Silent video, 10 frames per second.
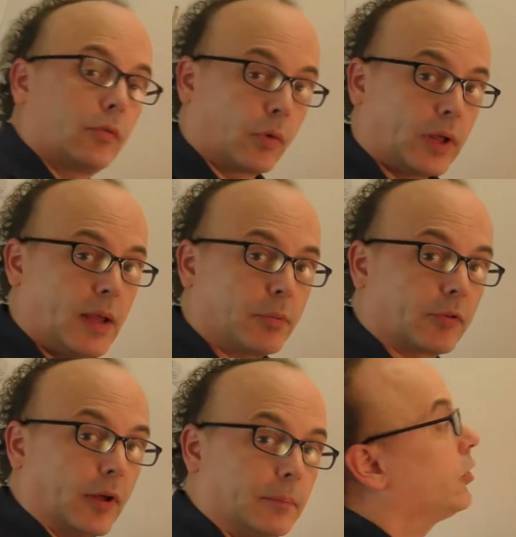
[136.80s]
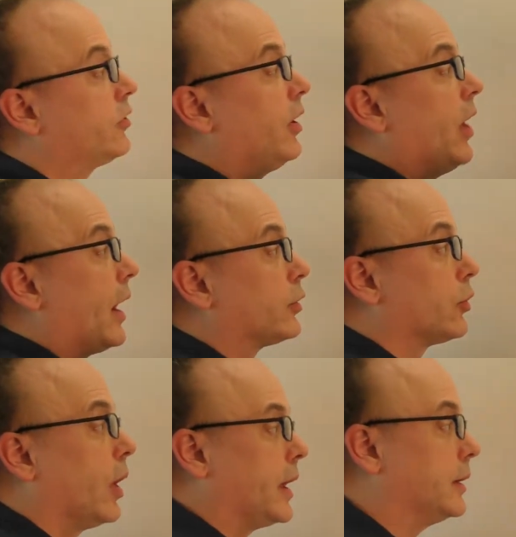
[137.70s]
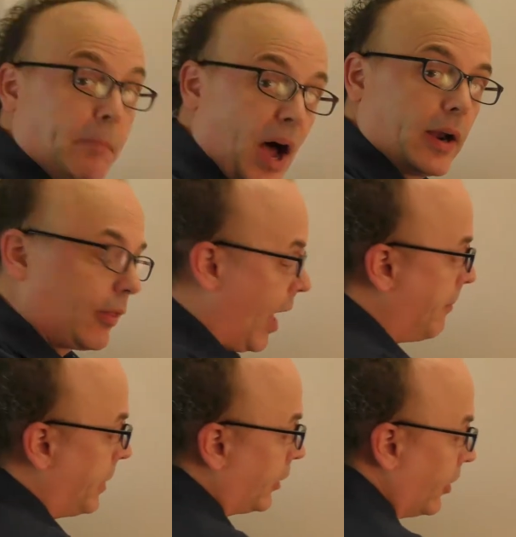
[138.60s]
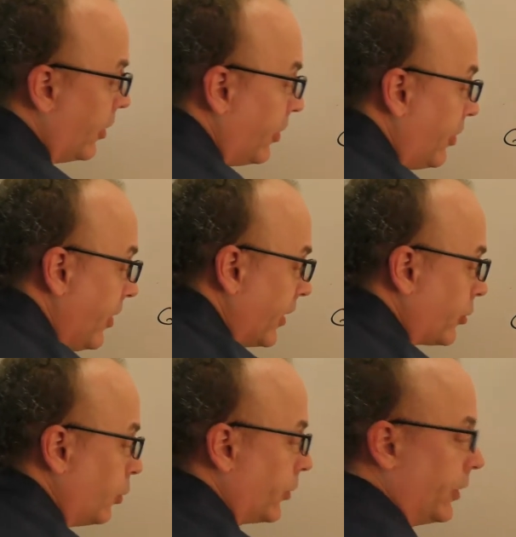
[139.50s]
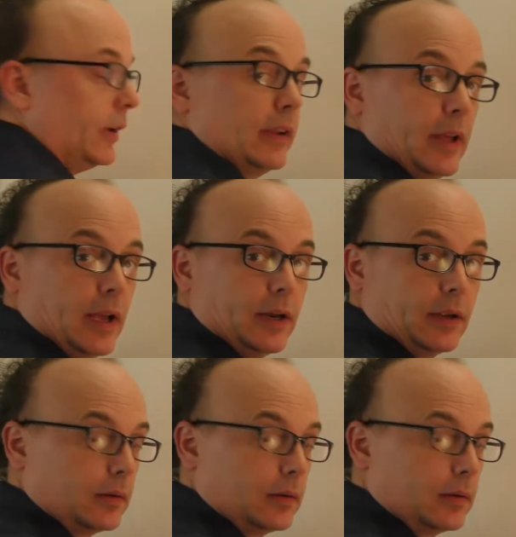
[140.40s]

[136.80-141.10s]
48%. Still not great, but a lot better than this was indicating.